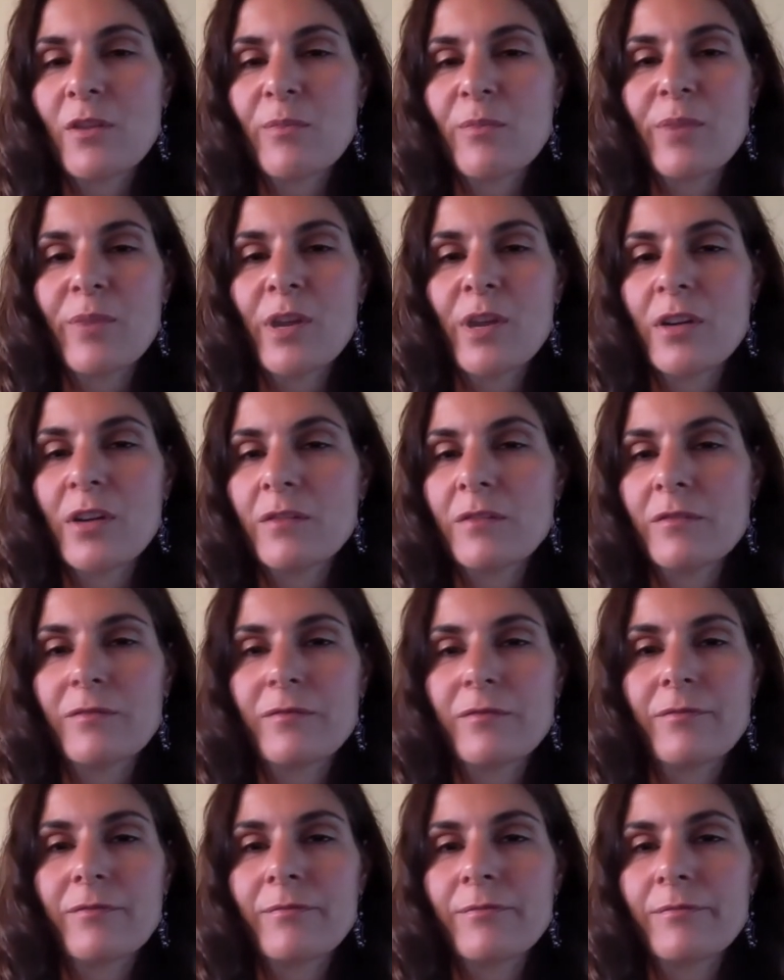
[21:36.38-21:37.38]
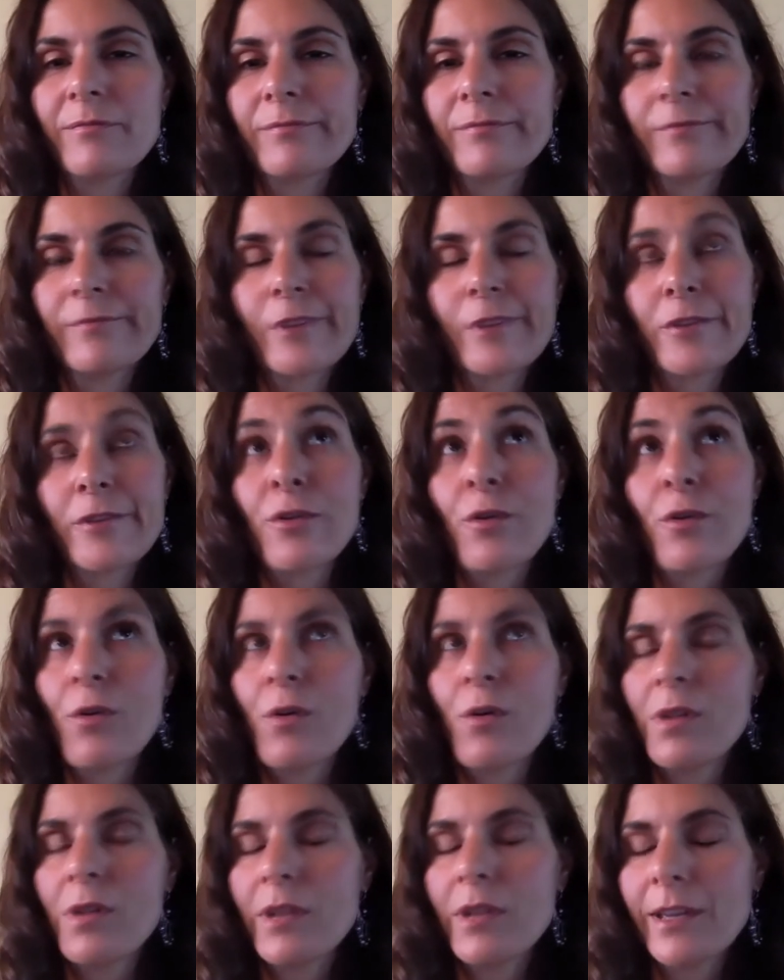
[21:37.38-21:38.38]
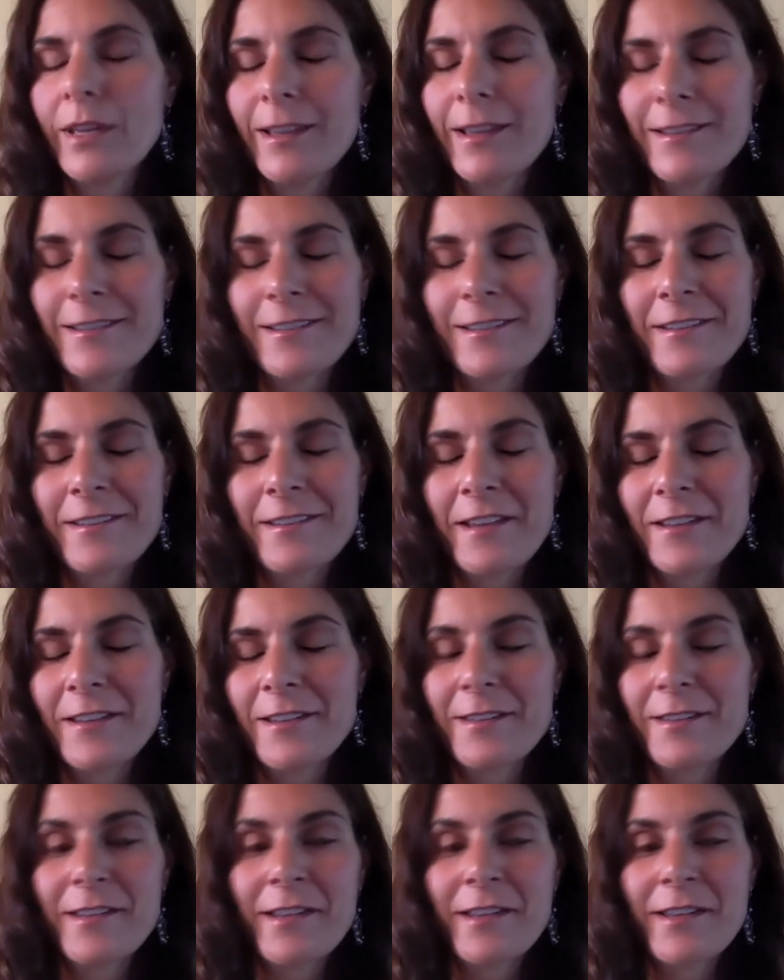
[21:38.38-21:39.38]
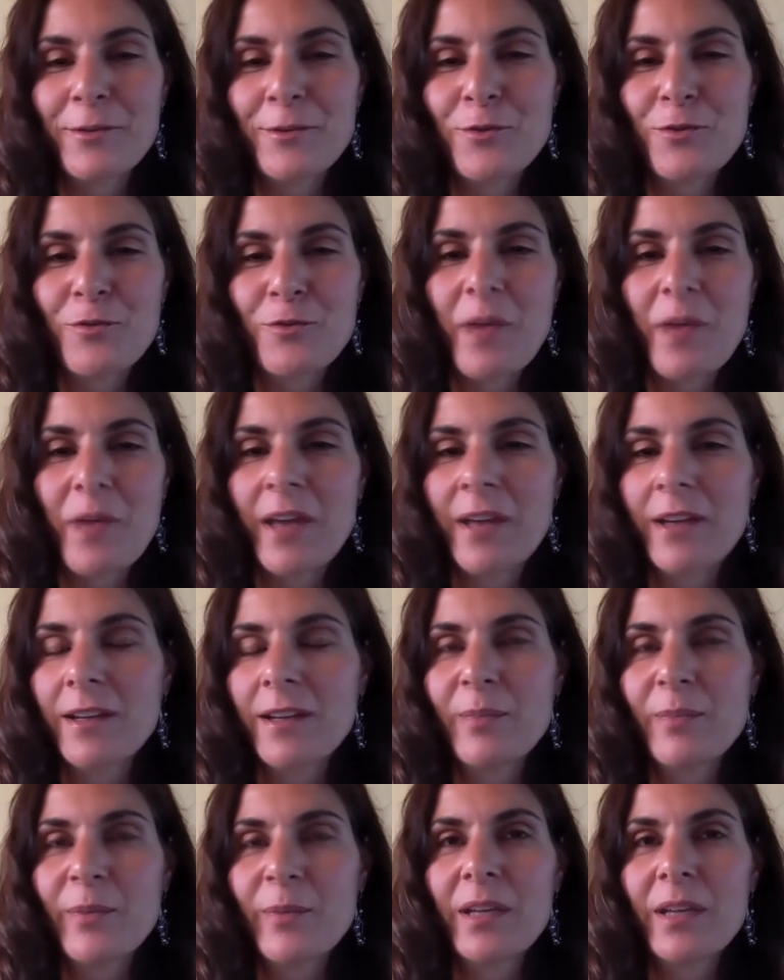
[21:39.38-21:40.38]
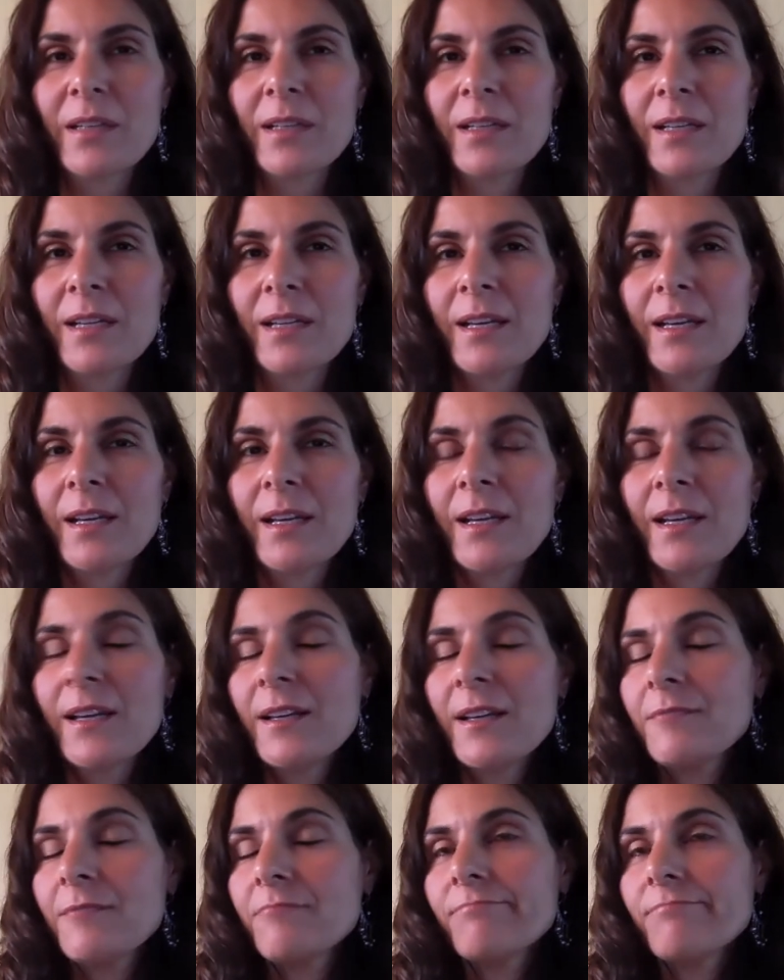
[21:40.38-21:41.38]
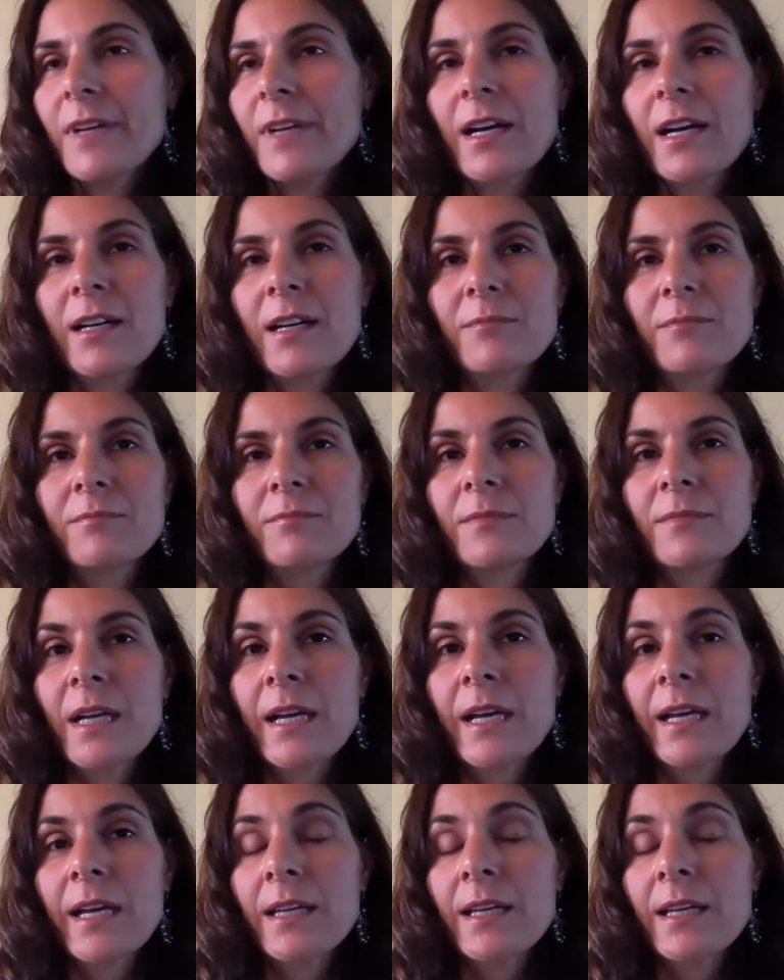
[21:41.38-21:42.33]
part of your soul, I guess. And yes, it sounds dramatic, but and